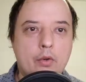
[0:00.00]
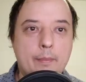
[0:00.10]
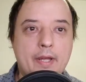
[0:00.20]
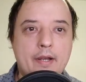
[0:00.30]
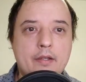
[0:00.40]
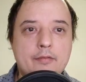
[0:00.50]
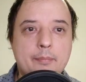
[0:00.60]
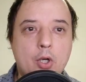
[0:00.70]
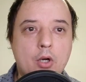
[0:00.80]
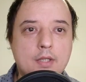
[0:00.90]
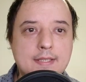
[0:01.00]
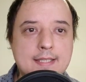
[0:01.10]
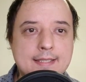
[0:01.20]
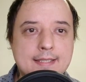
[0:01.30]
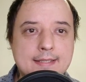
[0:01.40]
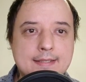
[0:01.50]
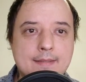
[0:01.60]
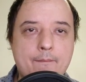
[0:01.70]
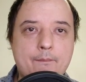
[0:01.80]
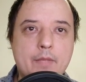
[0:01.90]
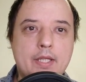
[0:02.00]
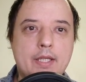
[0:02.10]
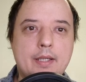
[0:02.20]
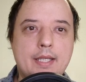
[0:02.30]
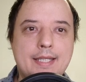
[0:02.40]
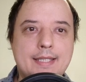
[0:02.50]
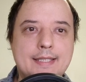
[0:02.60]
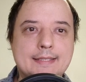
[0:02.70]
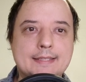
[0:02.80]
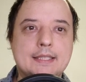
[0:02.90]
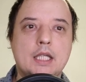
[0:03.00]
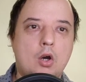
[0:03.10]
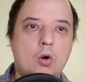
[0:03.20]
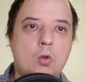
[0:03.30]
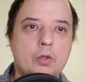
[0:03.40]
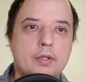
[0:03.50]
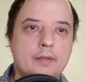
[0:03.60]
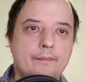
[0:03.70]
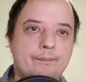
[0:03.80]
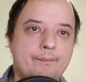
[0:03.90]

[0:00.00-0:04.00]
Repetitive processes is all the